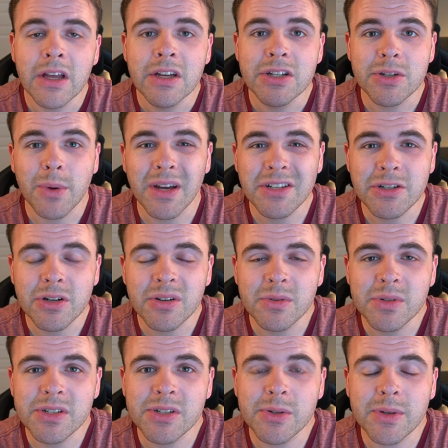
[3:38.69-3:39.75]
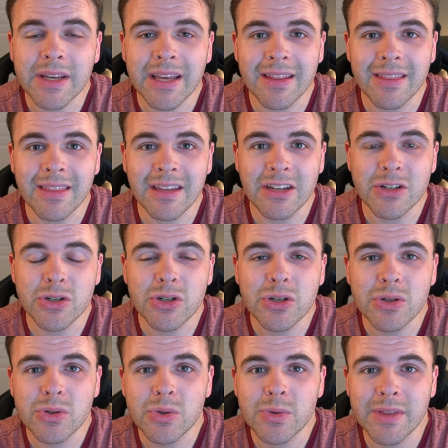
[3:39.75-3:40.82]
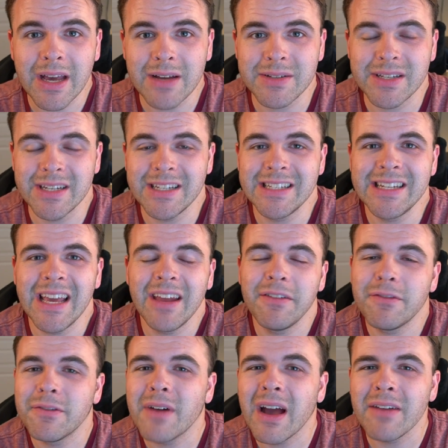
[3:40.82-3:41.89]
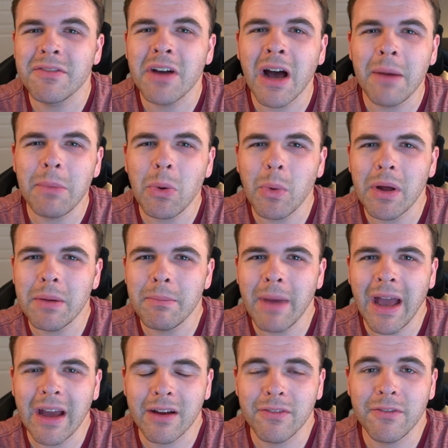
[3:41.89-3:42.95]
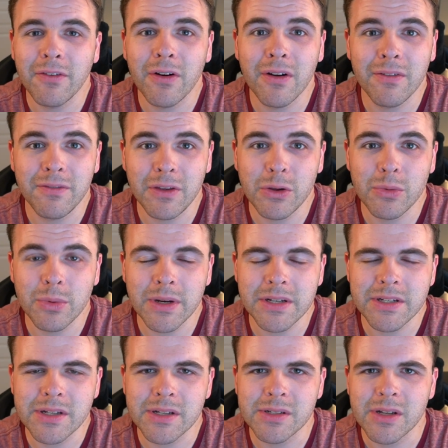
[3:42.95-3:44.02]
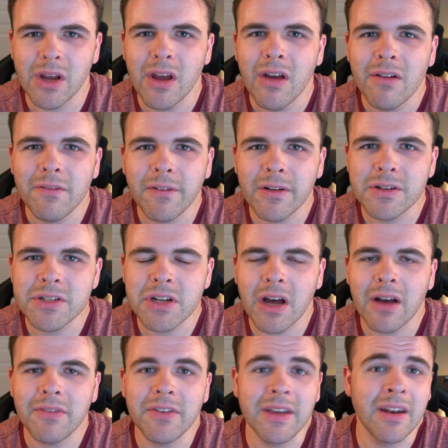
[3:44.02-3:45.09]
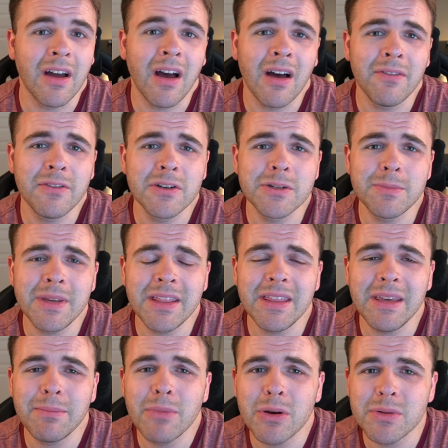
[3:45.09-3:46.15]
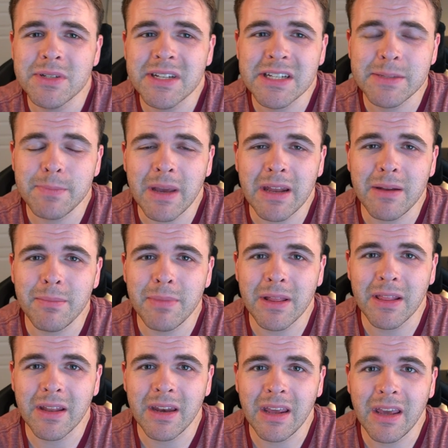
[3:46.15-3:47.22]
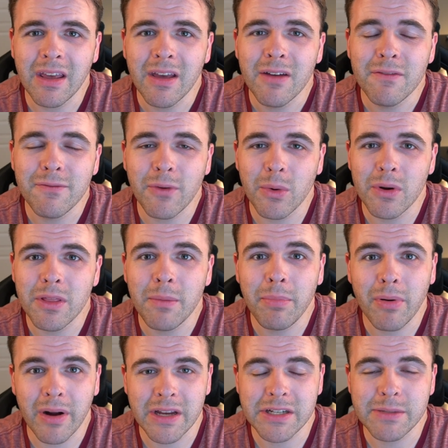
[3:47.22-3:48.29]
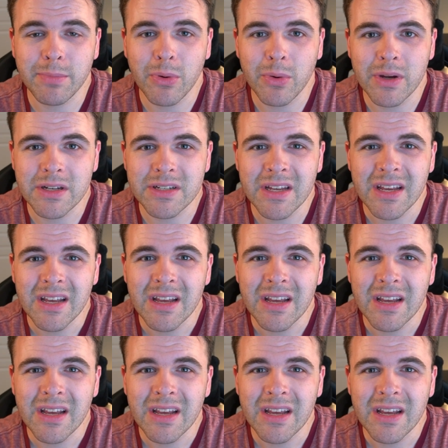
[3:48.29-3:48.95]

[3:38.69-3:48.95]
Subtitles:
So I chose to get the 2010 5.1 Mac for a few reasons. First off, it offers me the most expandability for the price point.